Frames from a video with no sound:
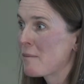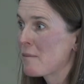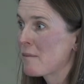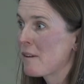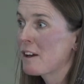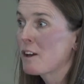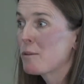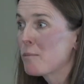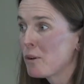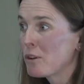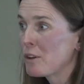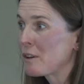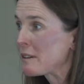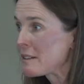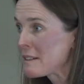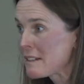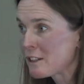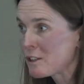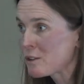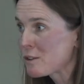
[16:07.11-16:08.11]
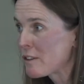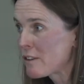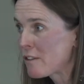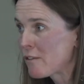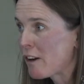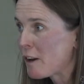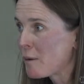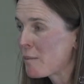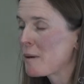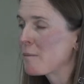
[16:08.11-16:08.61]
I can put you in touch with the
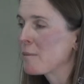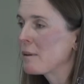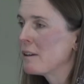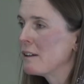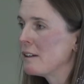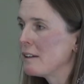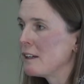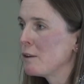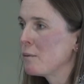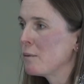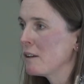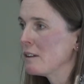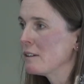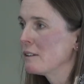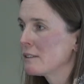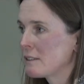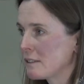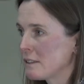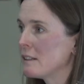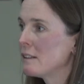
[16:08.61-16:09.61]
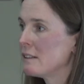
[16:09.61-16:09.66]
right people at NIWA to...